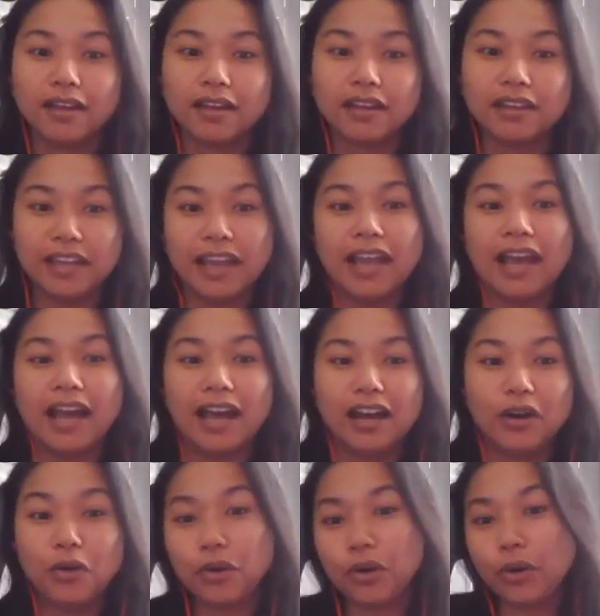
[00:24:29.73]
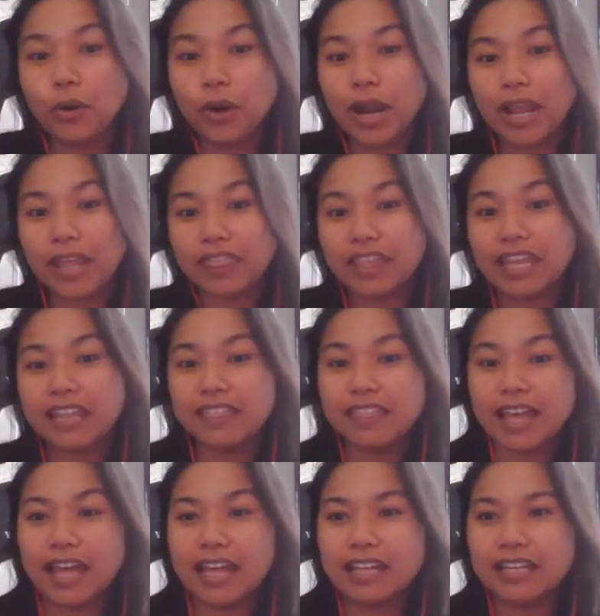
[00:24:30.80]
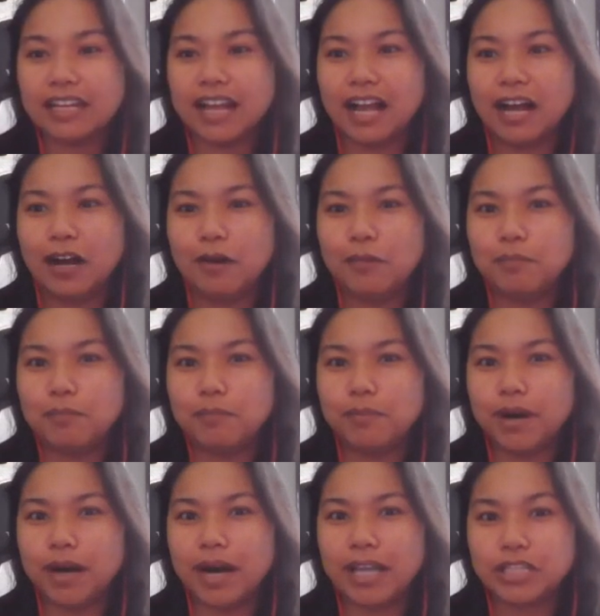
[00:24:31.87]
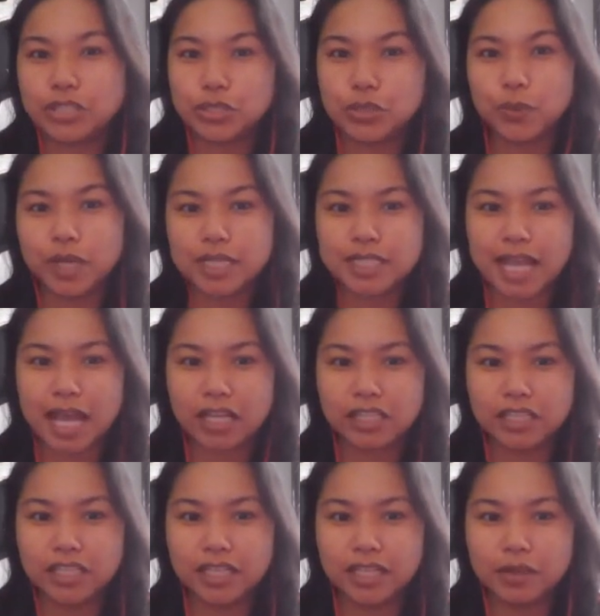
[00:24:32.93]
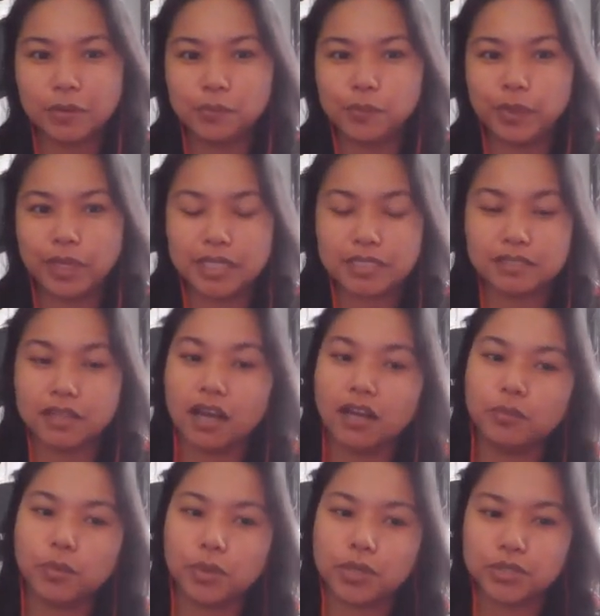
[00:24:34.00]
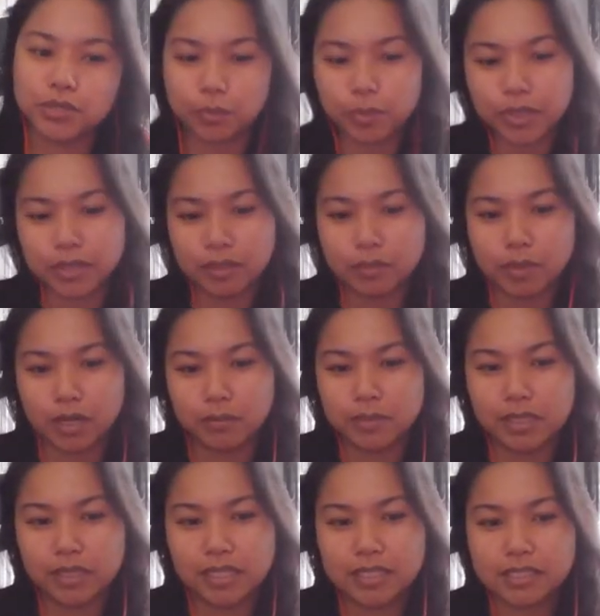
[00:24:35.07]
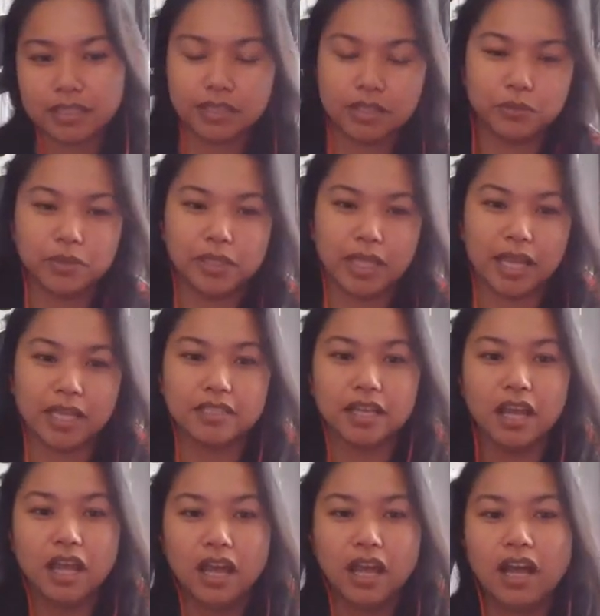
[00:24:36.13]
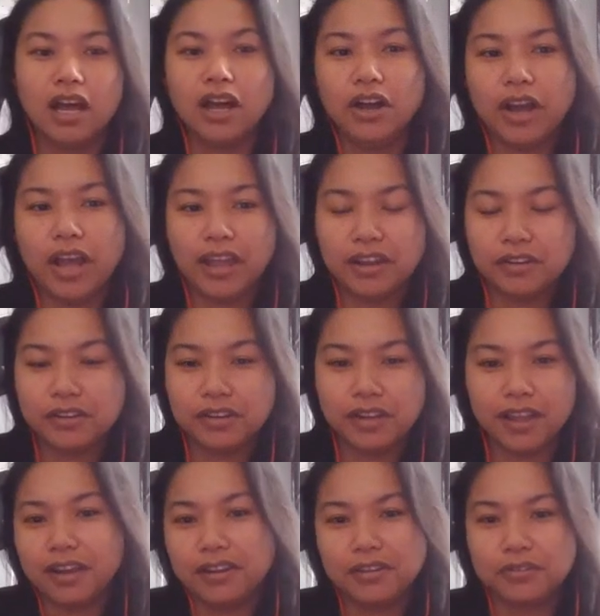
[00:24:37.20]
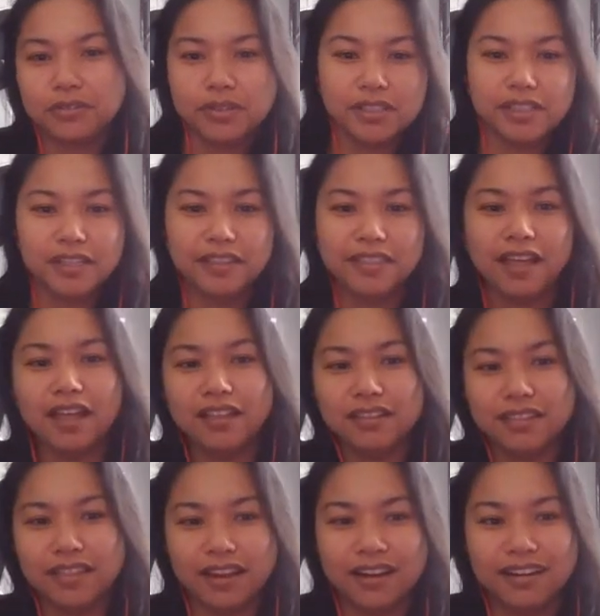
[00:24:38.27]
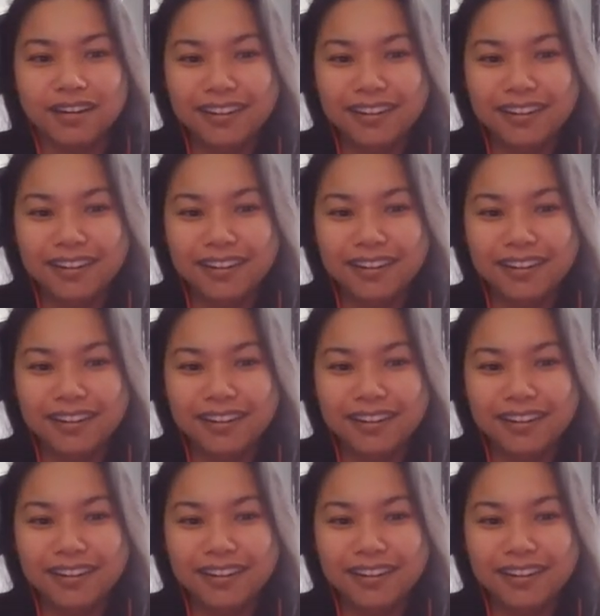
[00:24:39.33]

Okay. Yeah. Or I think that, I do want to tackle it, but it's not important. So I put it at the bottom of the list and then realize, I didn't really need that there.